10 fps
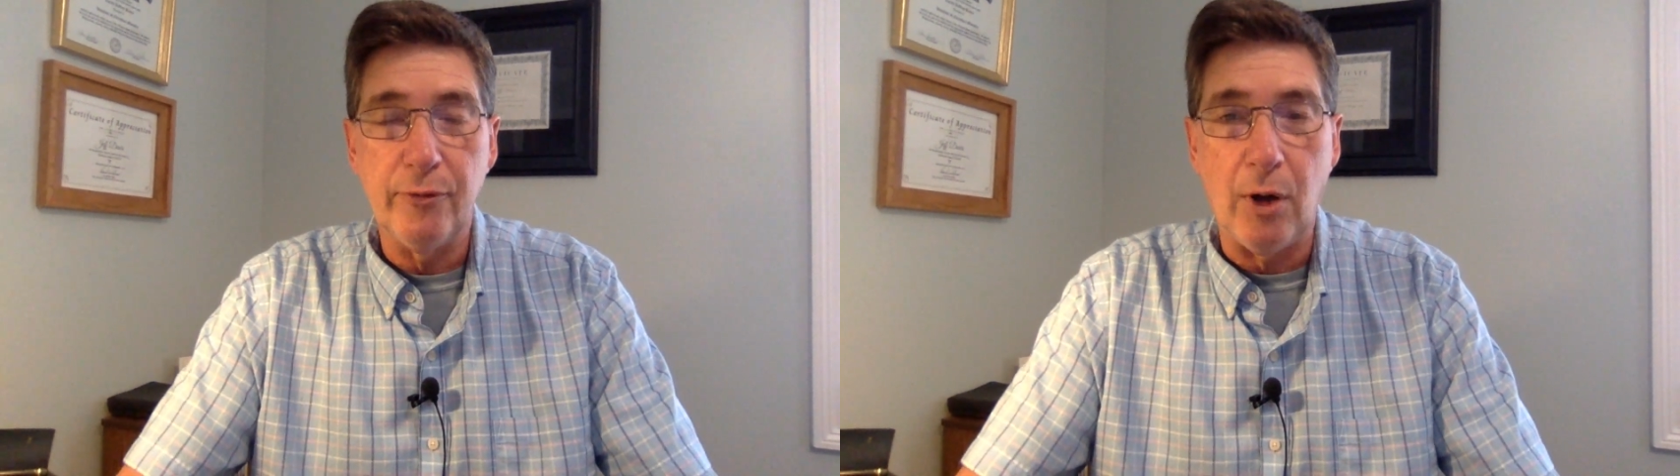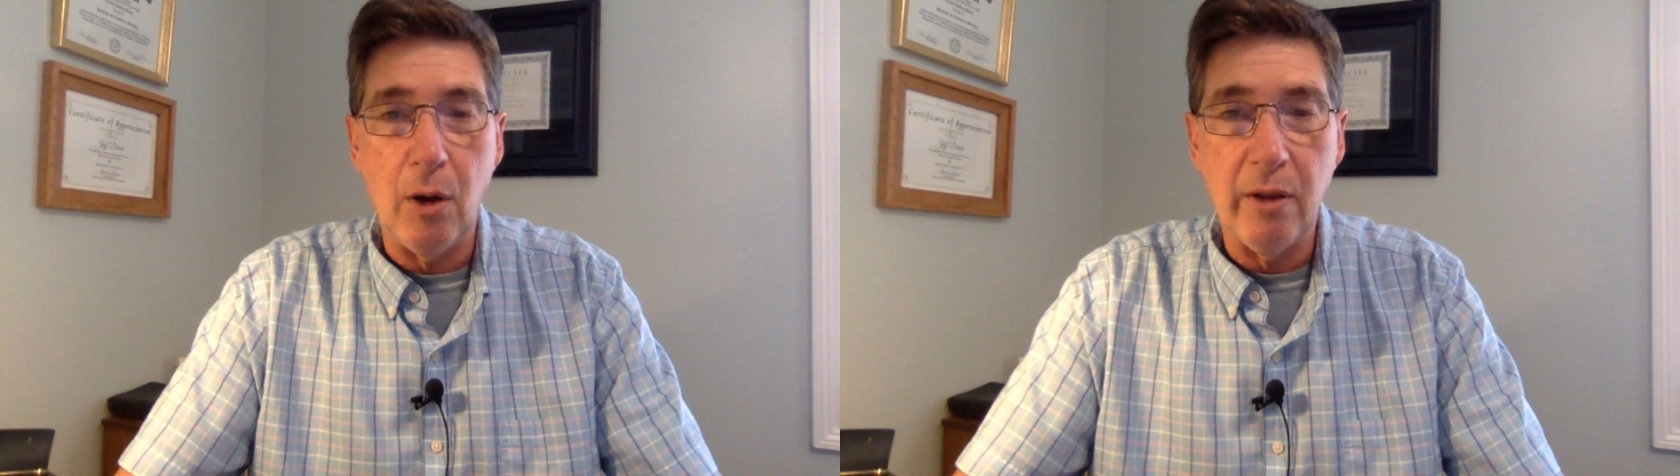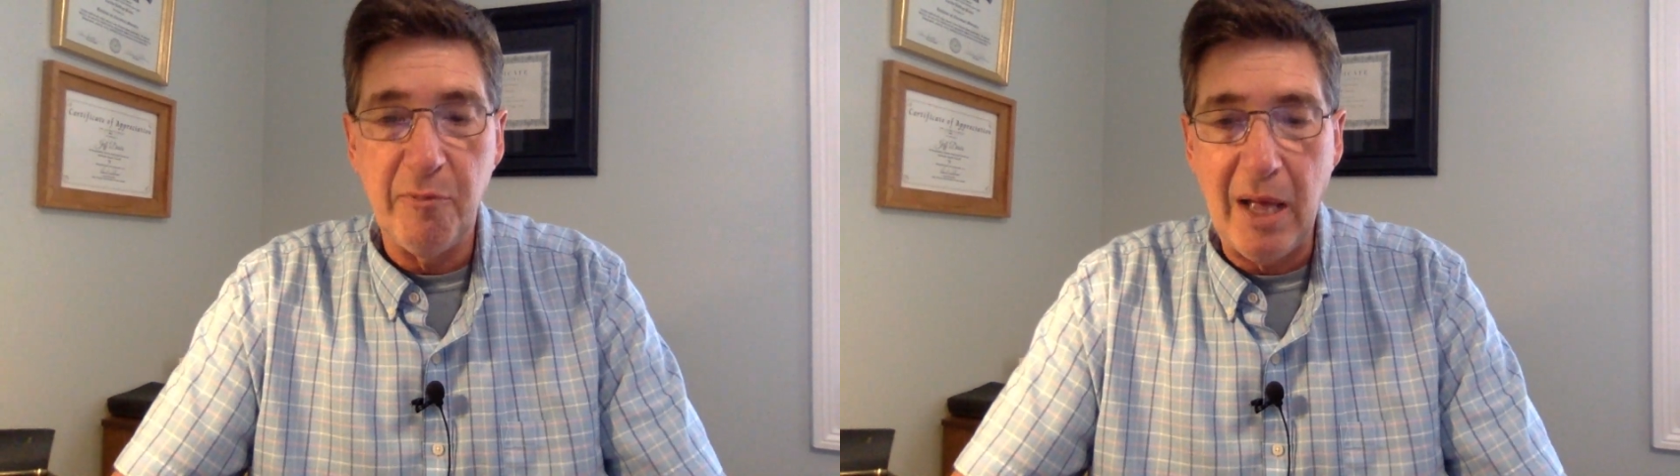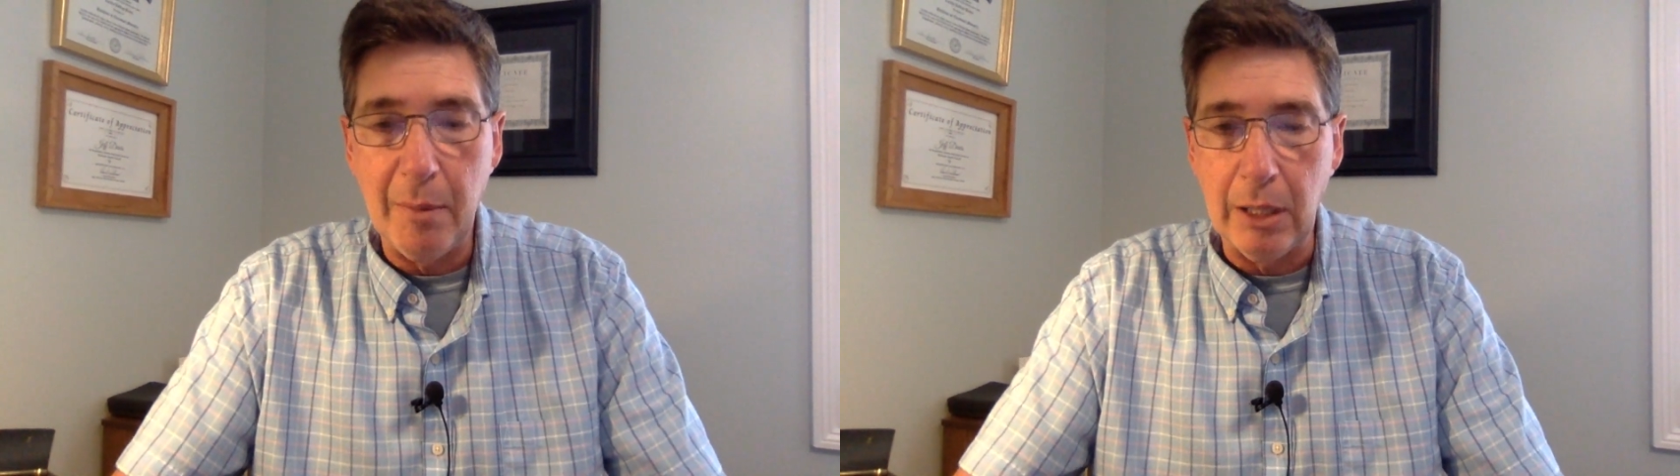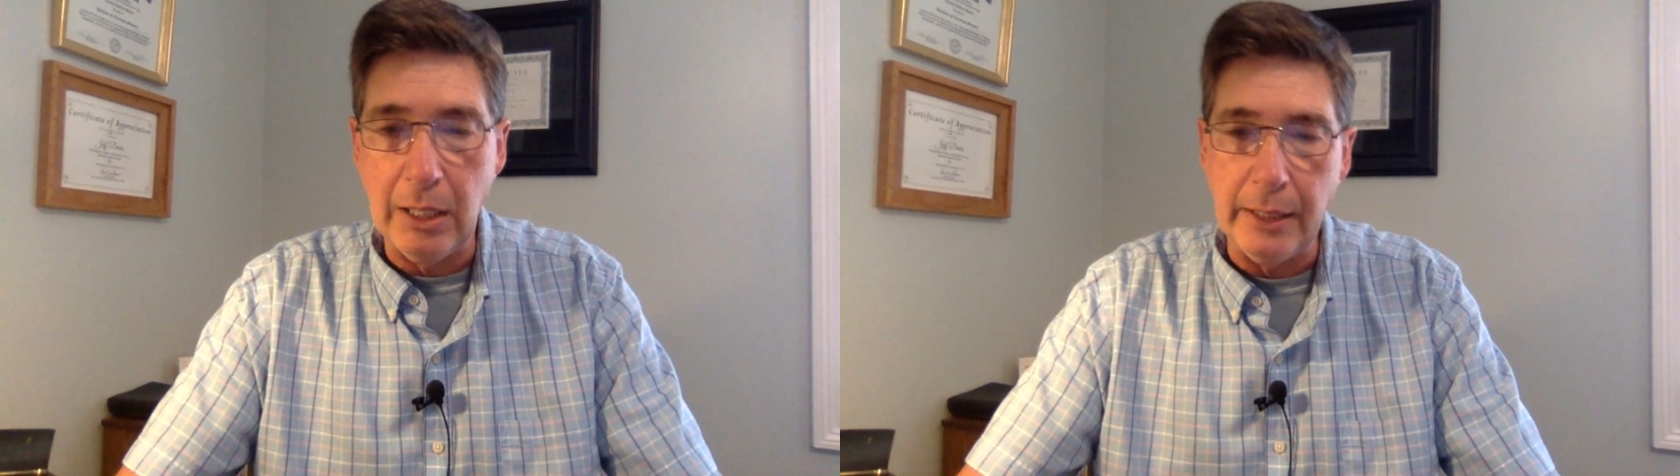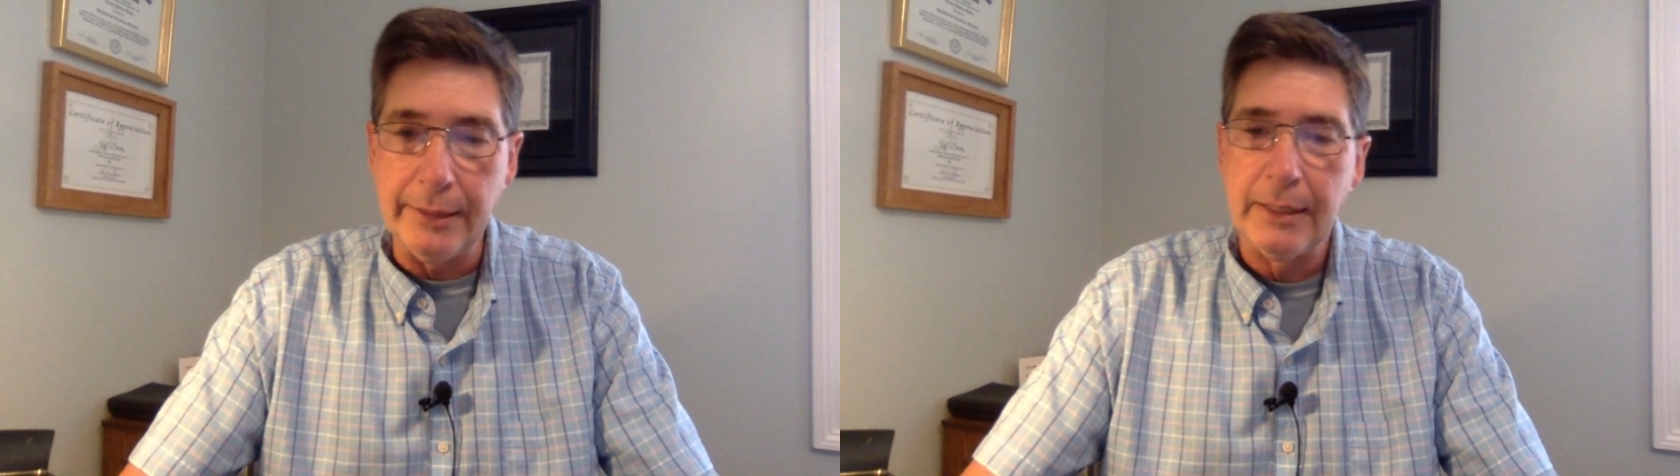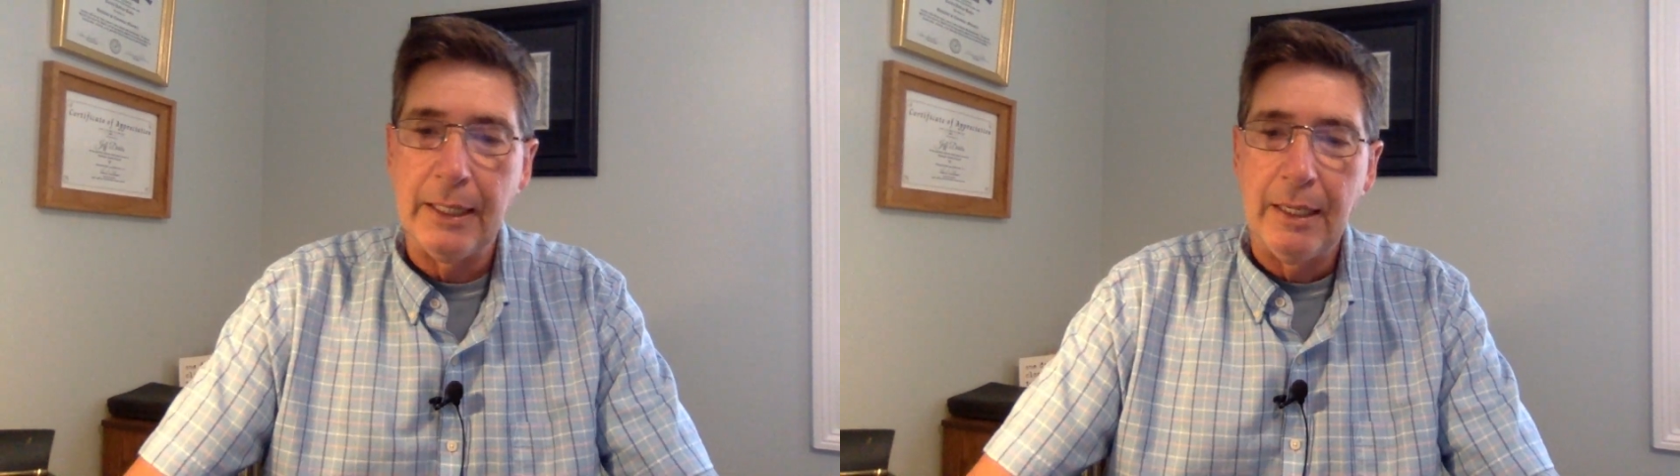fall of Babylon.